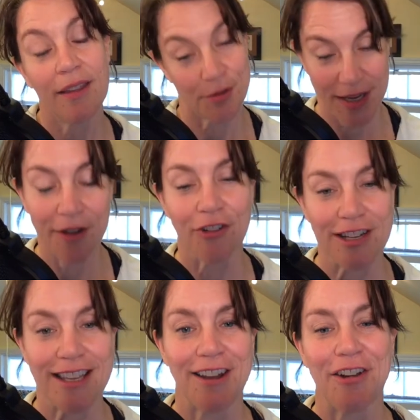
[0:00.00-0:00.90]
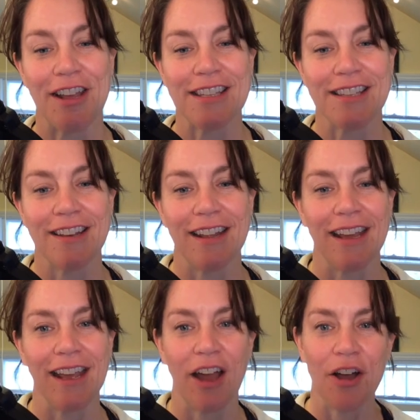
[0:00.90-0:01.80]
That was every Saturday and
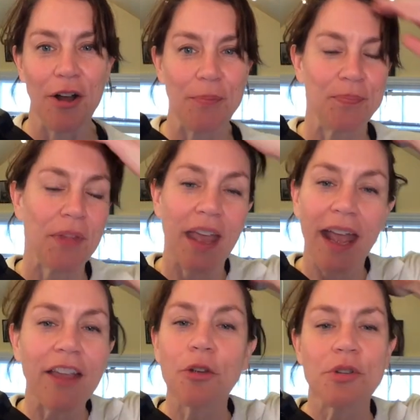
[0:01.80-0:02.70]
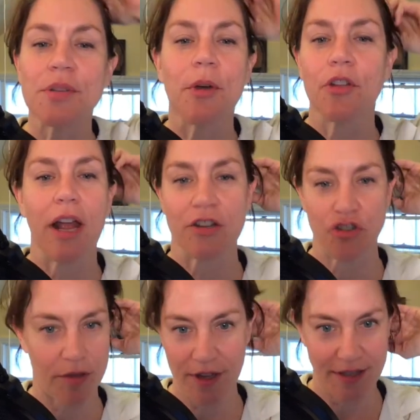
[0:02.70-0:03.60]
Sunday. And there were some other
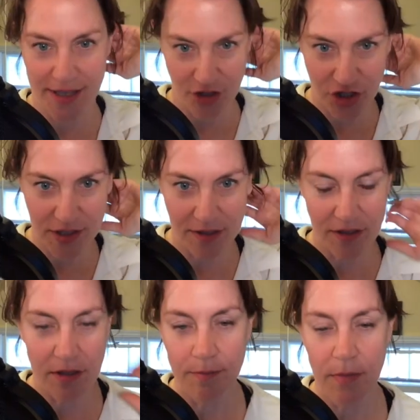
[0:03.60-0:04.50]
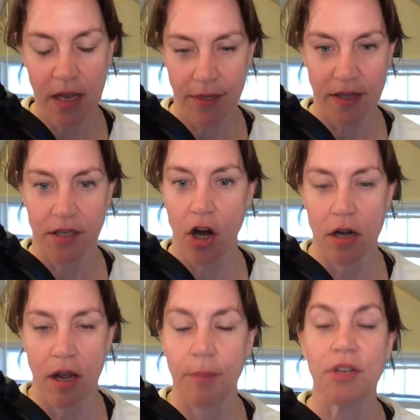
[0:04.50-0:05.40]
extra things that just made things
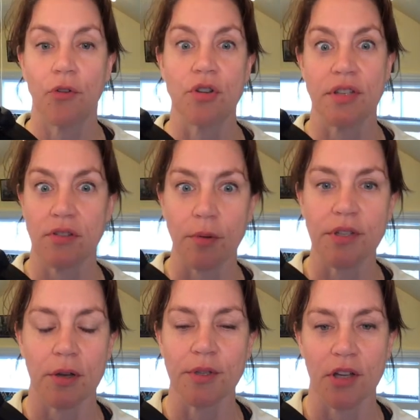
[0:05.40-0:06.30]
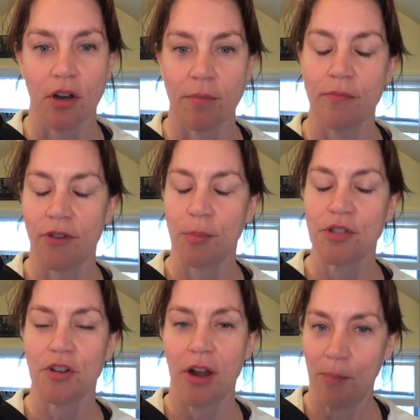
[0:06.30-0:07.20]
hard. I mean, divorce is always hard.
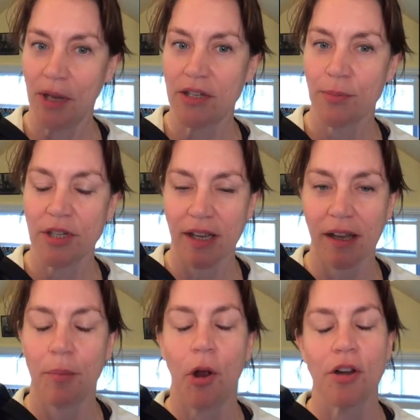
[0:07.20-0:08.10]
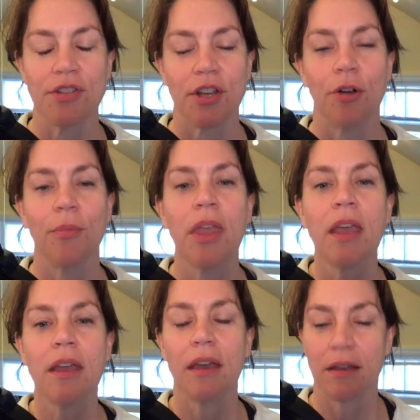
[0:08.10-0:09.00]
Families are not meant to be taken apart, so
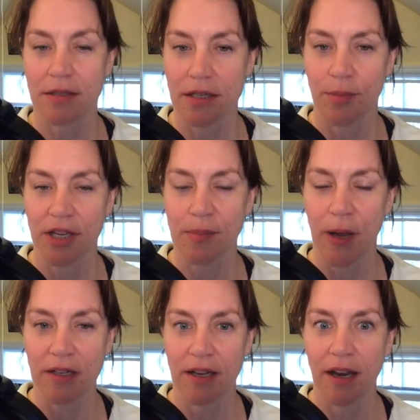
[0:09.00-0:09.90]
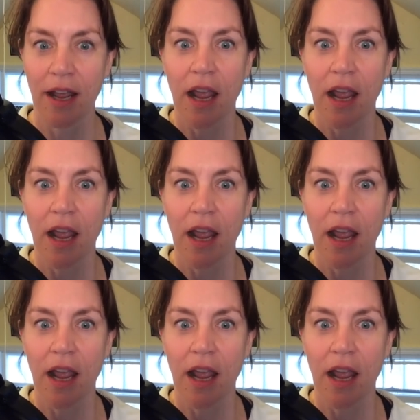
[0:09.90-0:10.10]
it's to be expected.